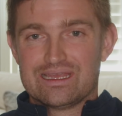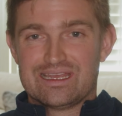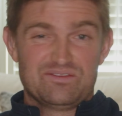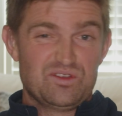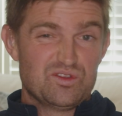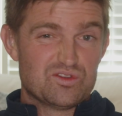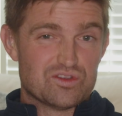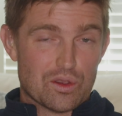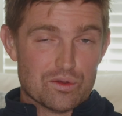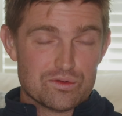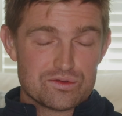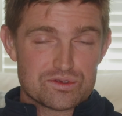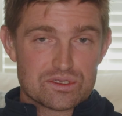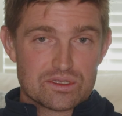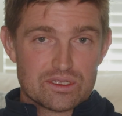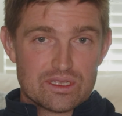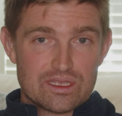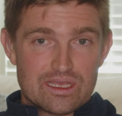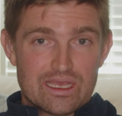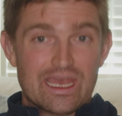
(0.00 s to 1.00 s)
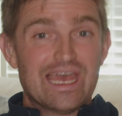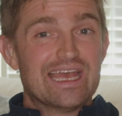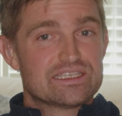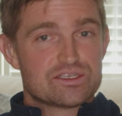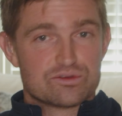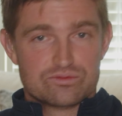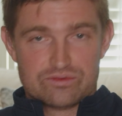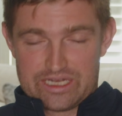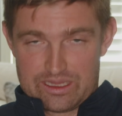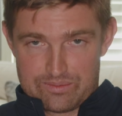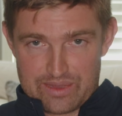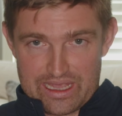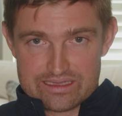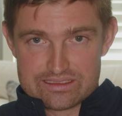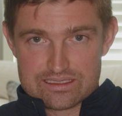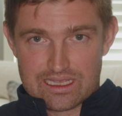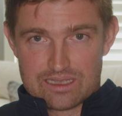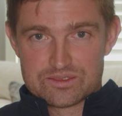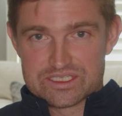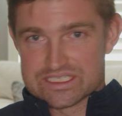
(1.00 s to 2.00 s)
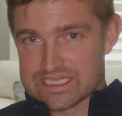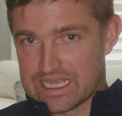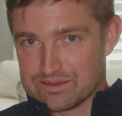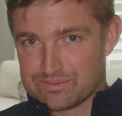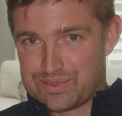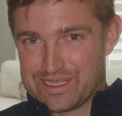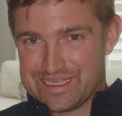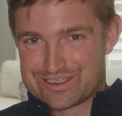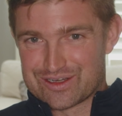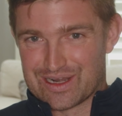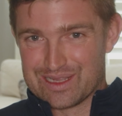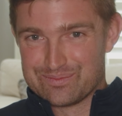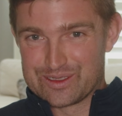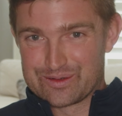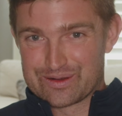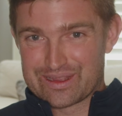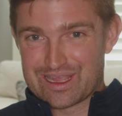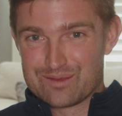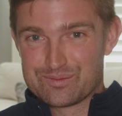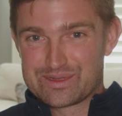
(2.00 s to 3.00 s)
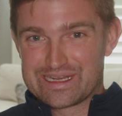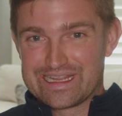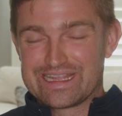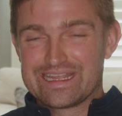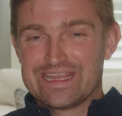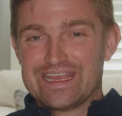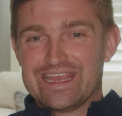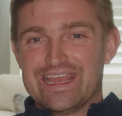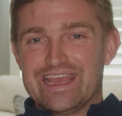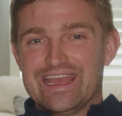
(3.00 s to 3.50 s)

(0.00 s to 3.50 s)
If you don't, it's a really bad time to start to try and build a company.